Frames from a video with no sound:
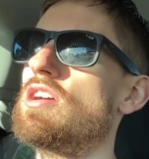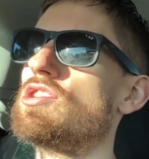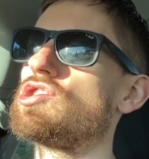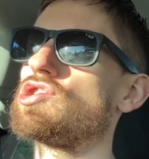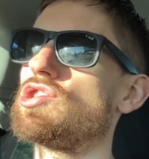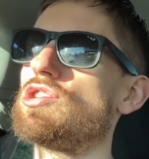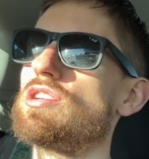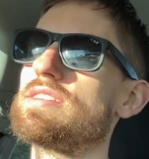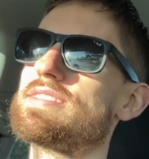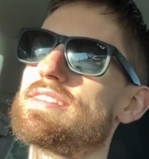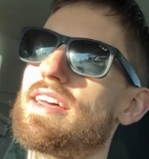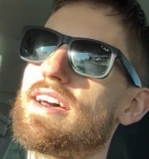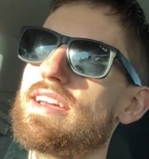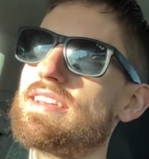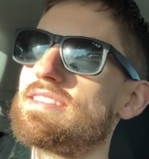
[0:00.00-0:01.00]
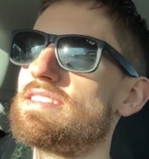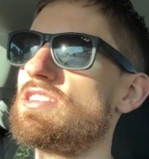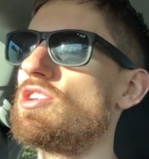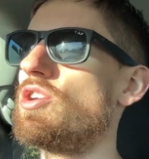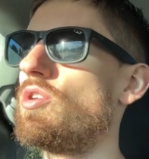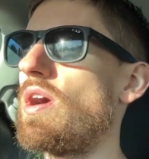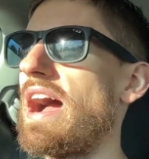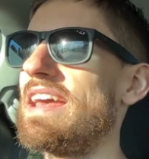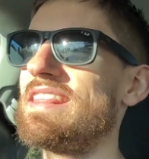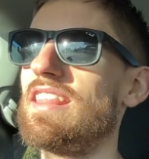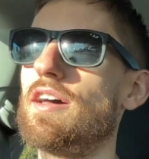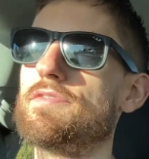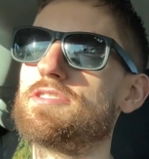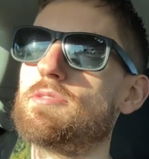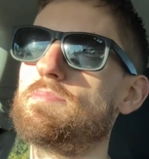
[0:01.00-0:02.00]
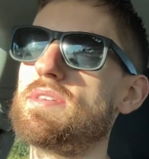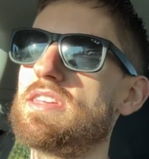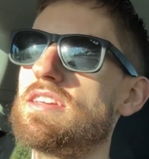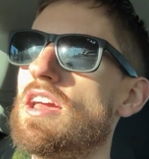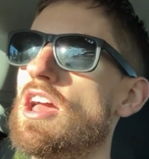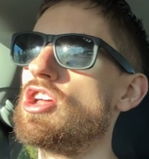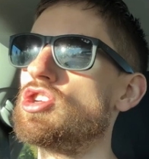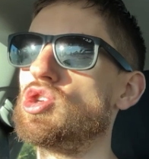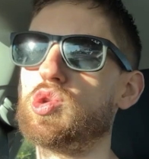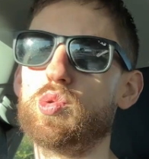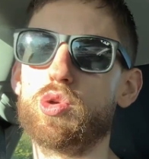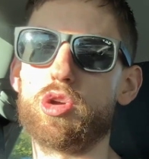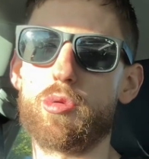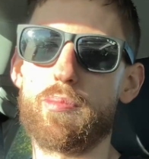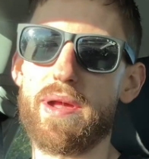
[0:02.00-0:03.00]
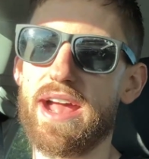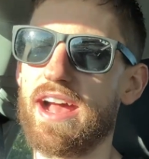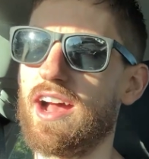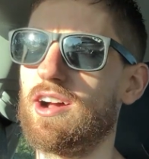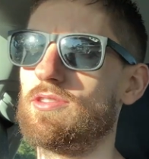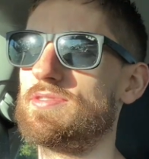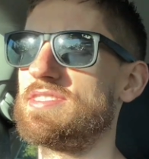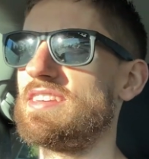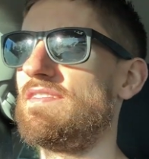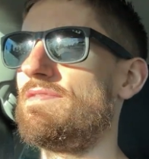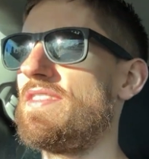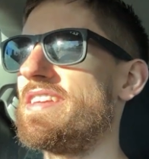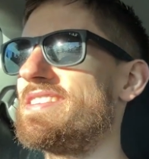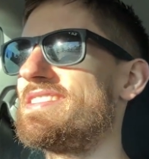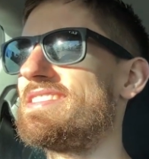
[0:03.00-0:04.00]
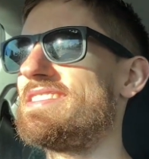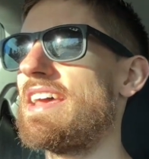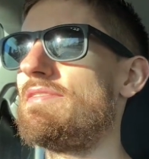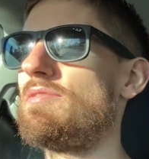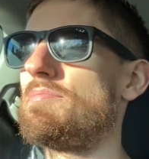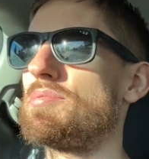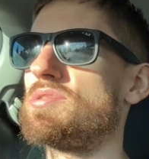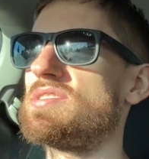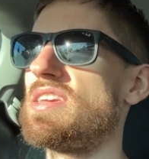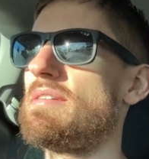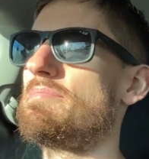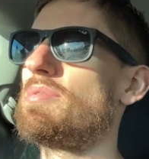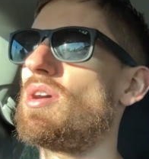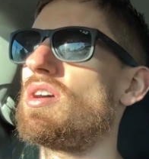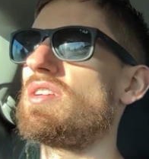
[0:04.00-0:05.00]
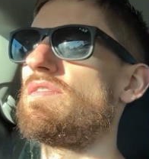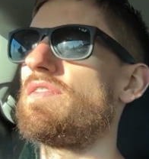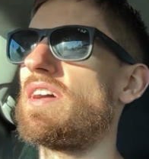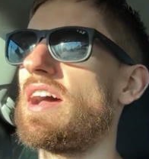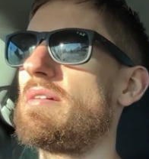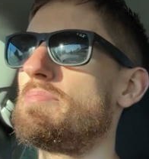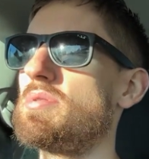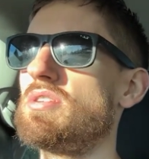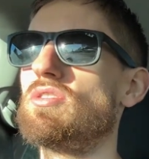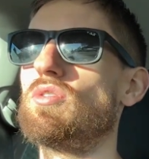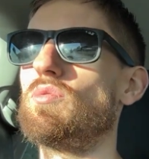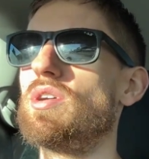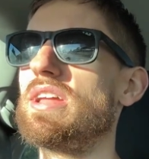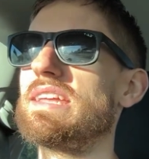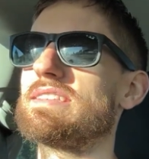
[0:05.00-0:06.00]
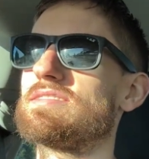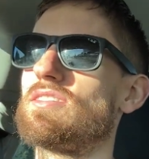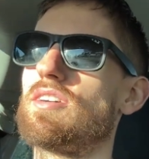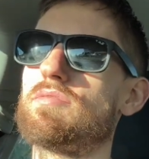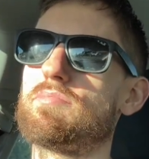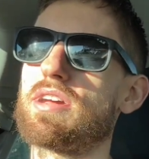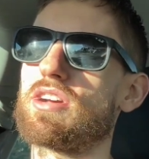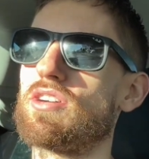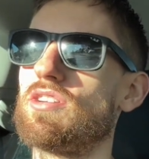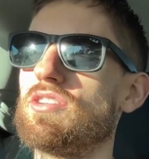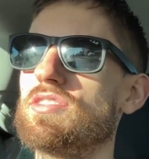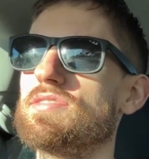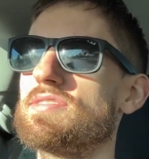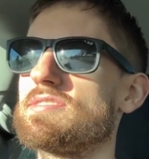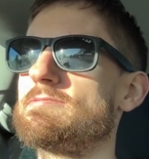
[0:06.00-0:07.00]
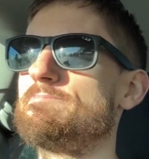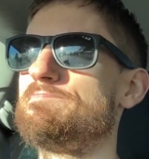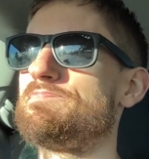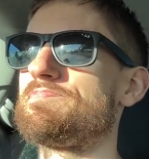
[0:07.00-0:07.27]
Sure, it's nice, you know, I'd love to be 200 pounds and 7% body fat, but you know what? It's not in my cards.